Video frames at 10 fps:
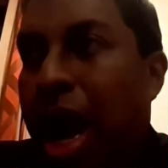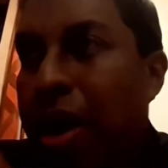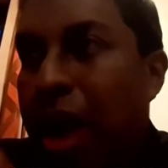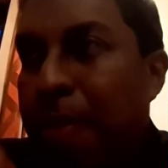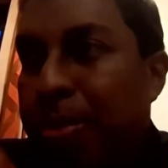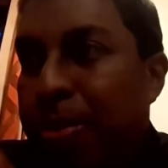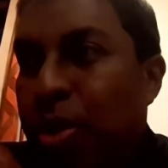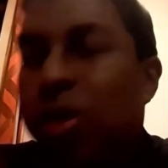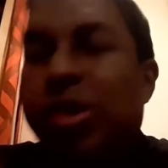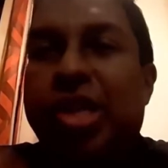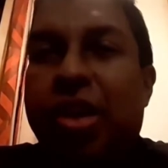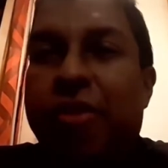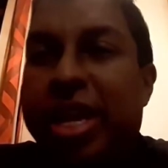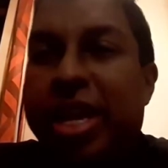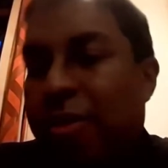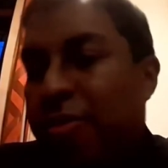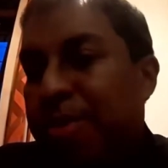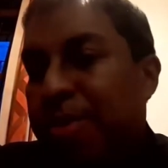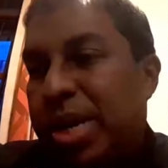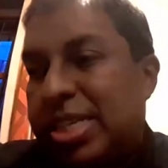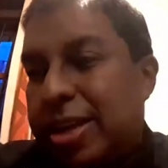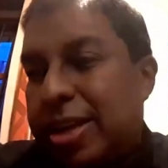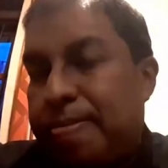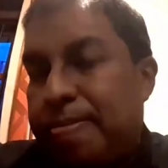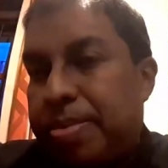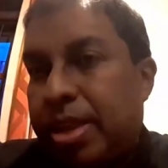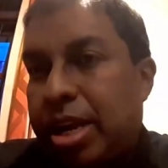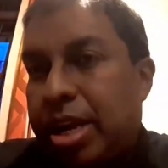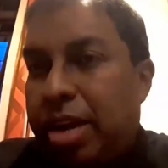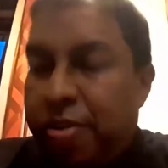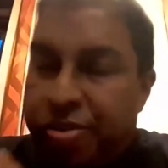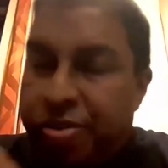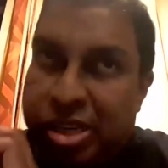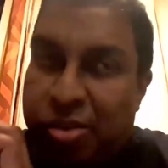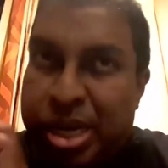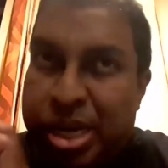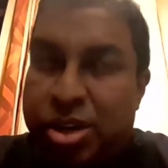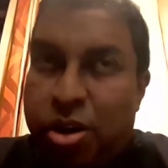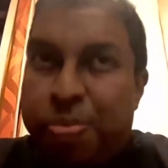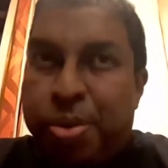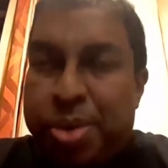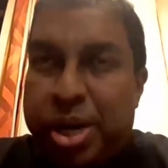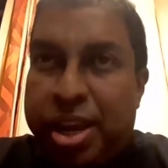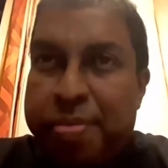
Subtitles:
up to causing of death of a person, right of defense of person or property.